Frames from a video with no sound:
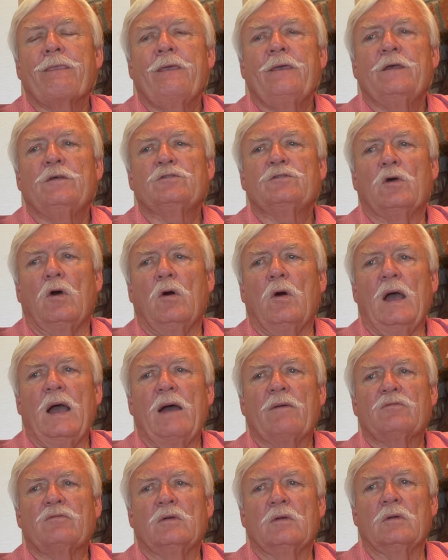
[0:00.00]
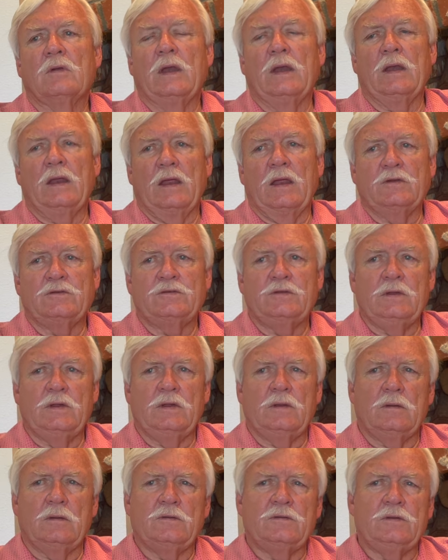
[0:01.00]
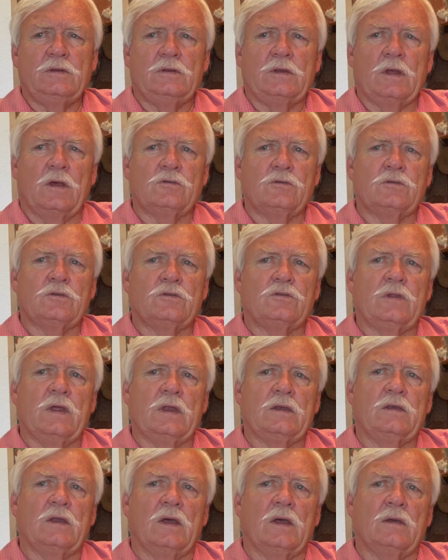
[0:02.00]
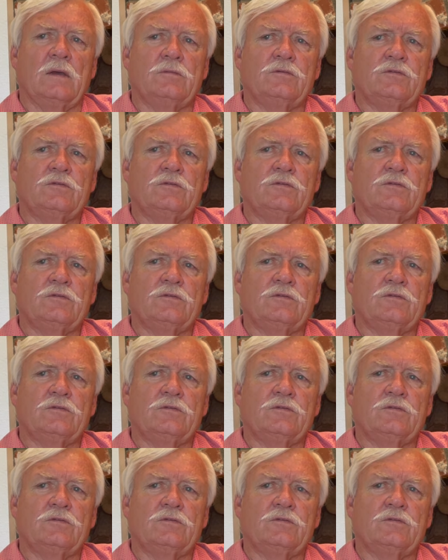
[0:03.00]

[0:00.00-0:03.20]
so after, and she tells us that